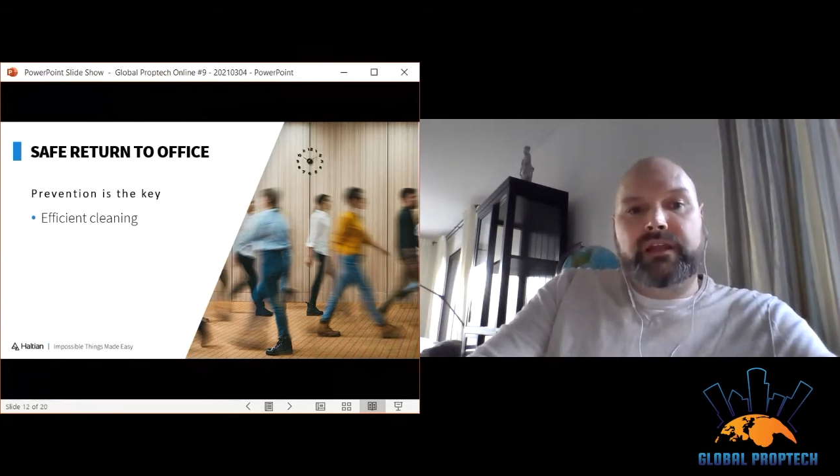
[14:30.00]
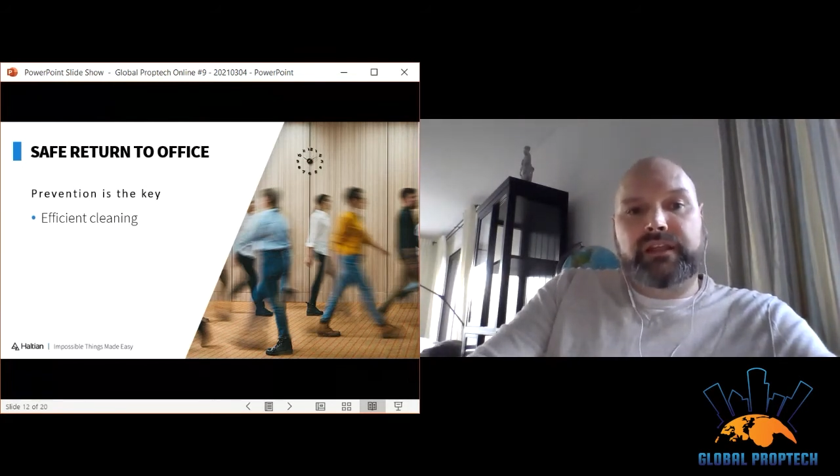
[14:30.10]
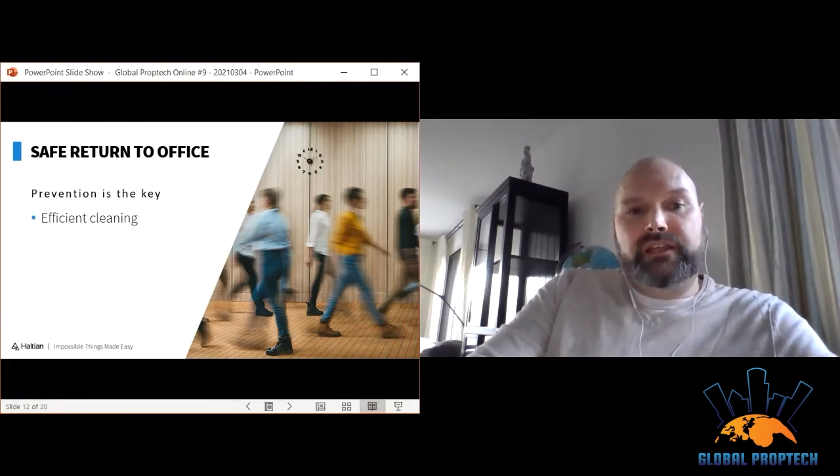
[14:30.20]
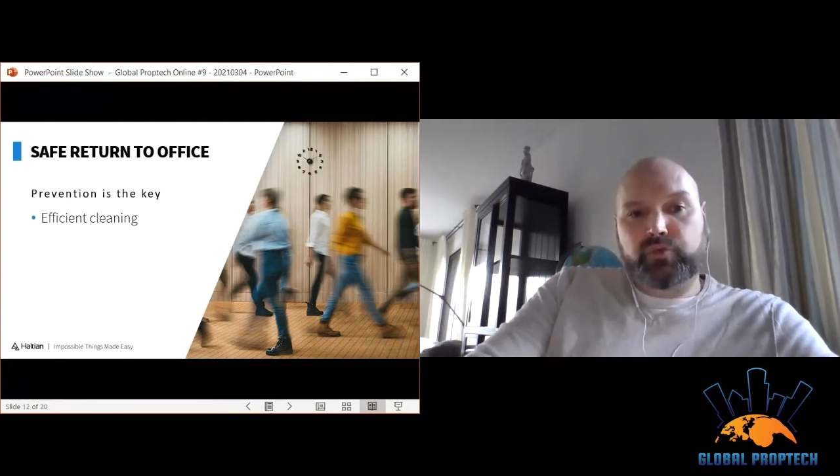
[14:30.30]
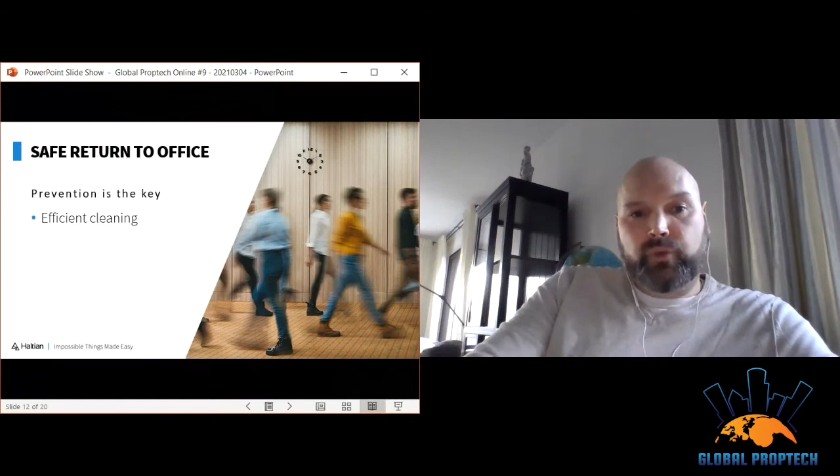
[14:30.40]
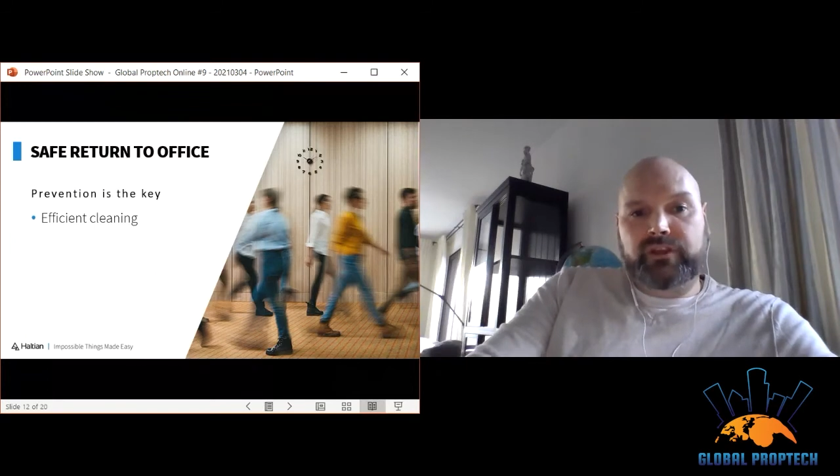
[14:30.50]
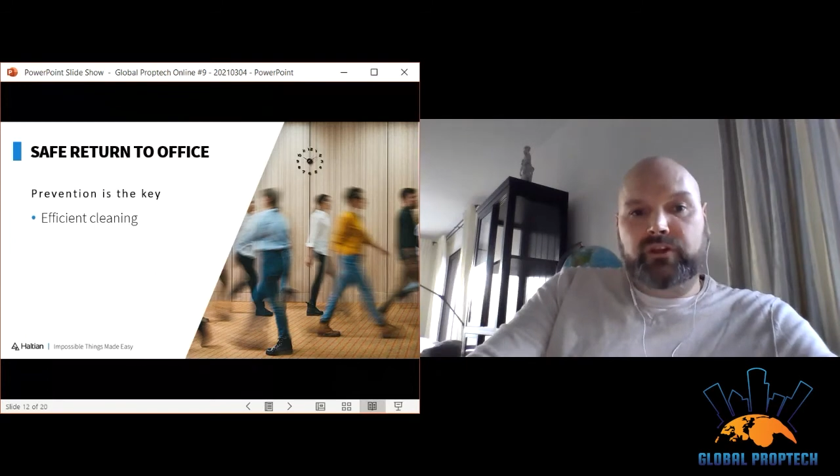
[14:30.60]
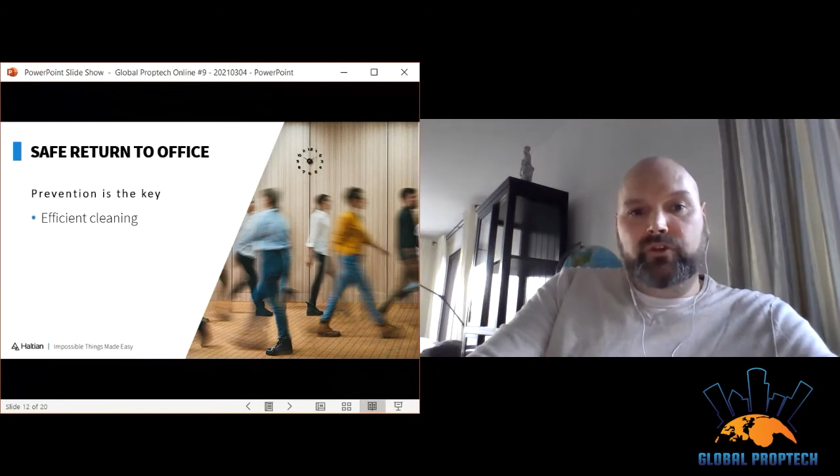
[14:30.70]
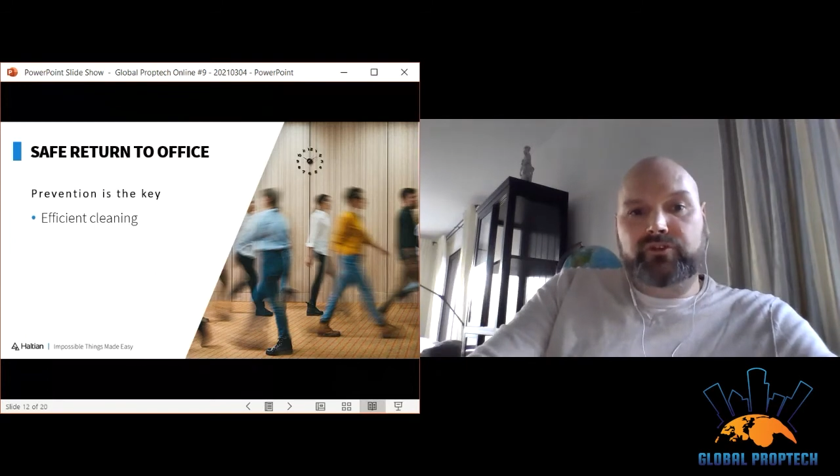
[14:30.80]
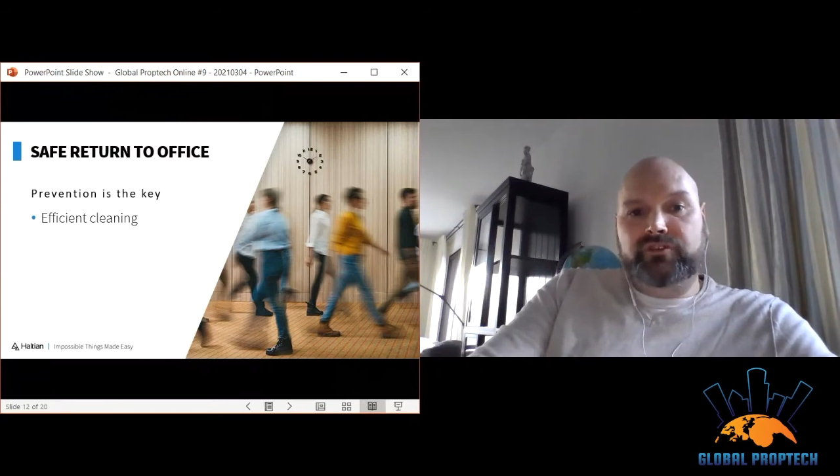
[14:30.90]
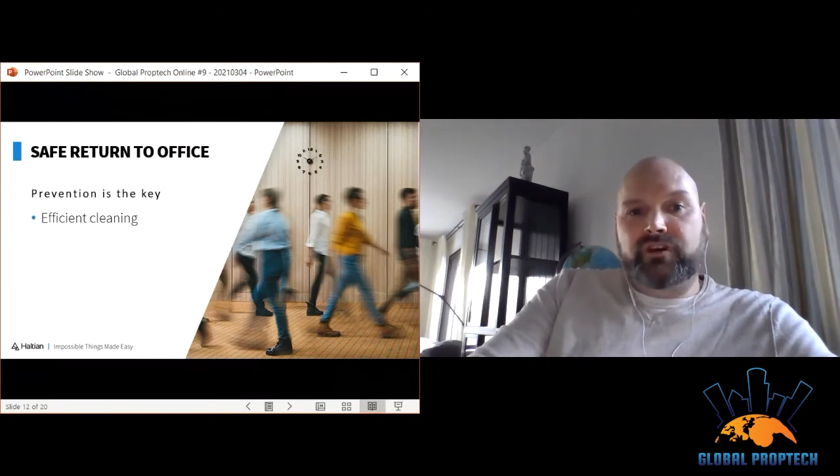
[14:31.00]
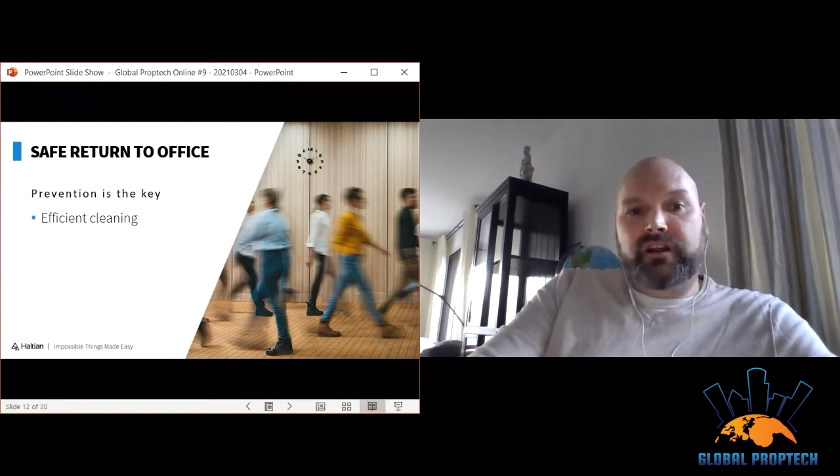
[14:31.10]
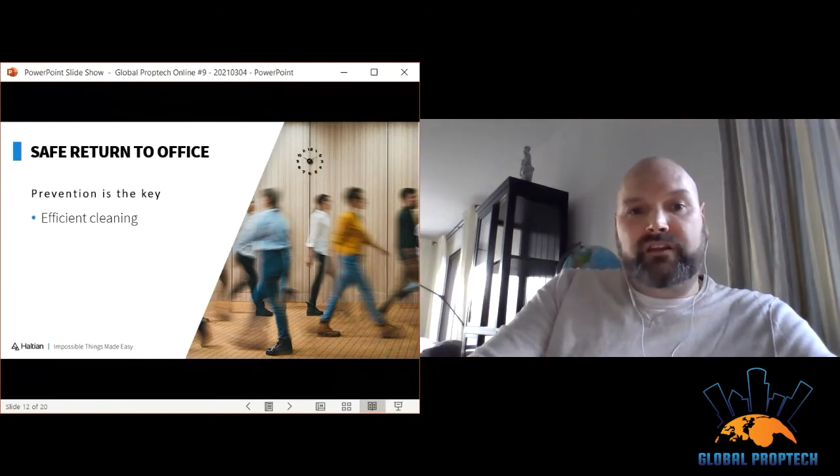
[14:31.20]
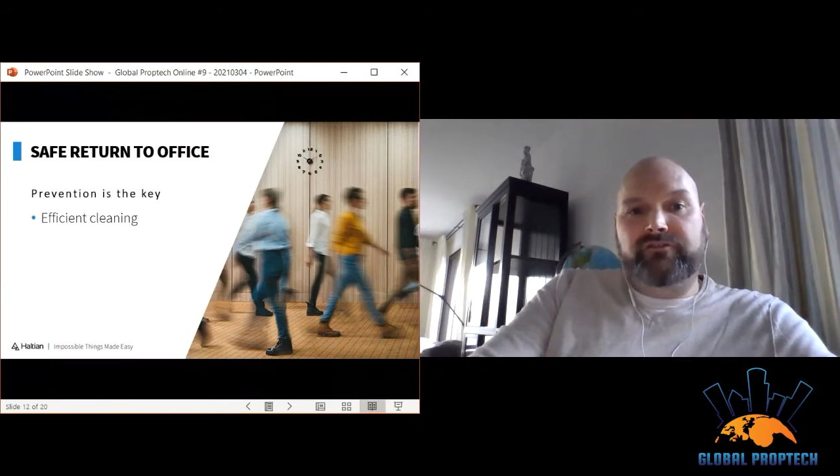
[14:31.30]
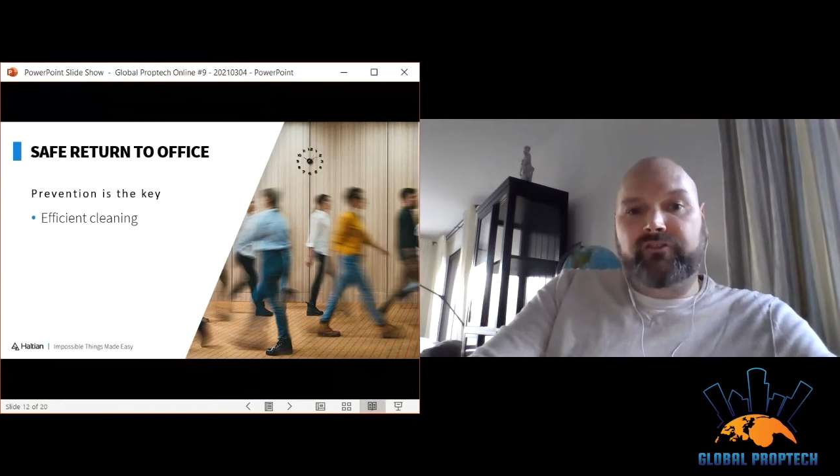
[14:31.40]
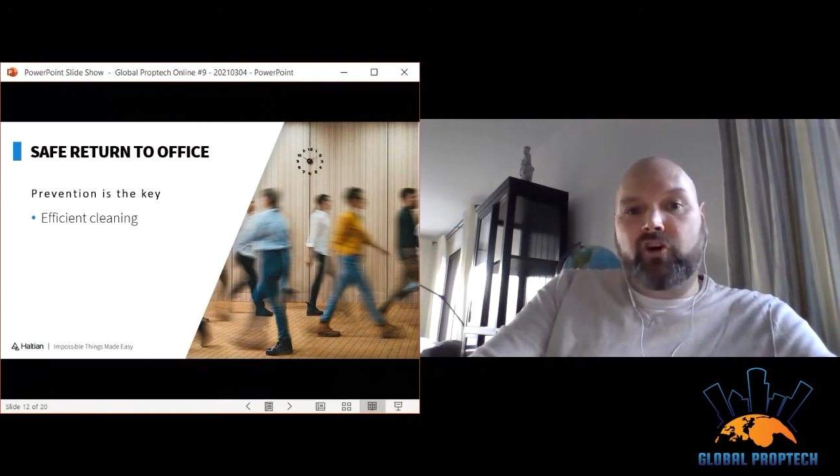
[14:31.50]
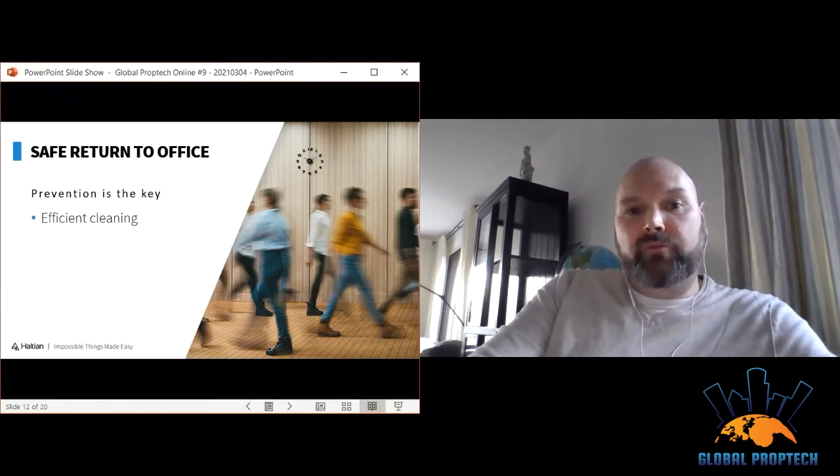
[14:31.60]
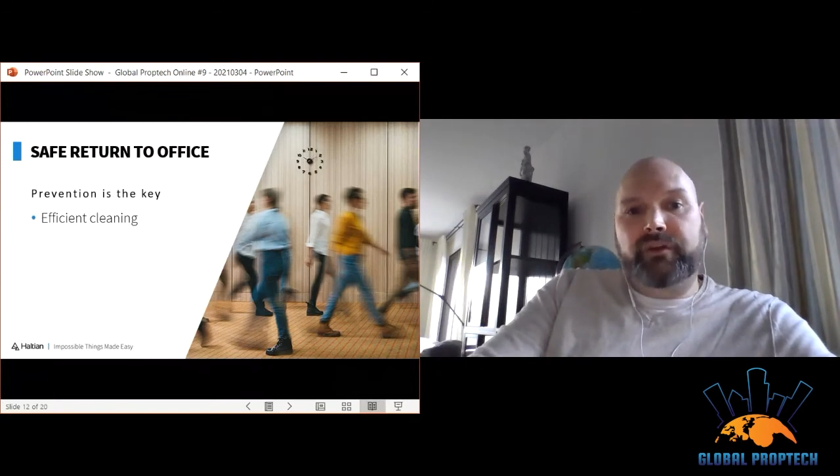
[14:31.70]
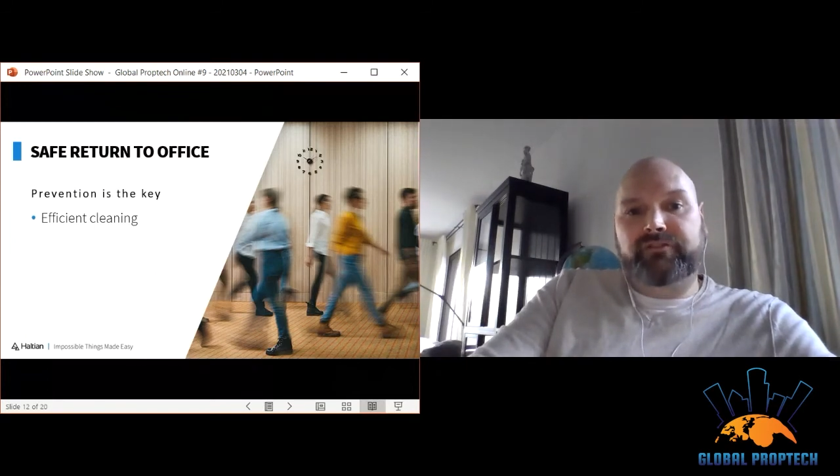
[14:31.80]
This way the users are informed